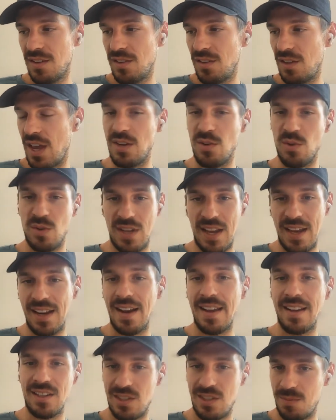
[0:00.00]
and you take
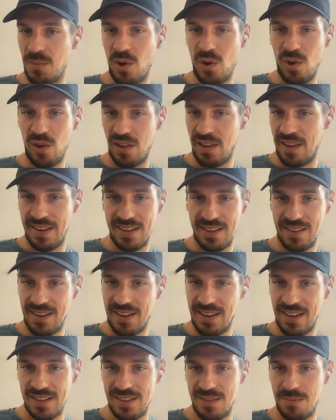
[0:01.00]
like a small, like, I
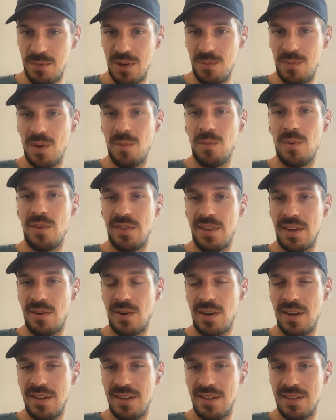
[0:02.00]
guess, premium on that,
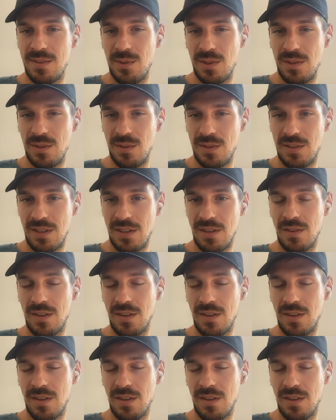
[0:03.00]
right? That's what you said.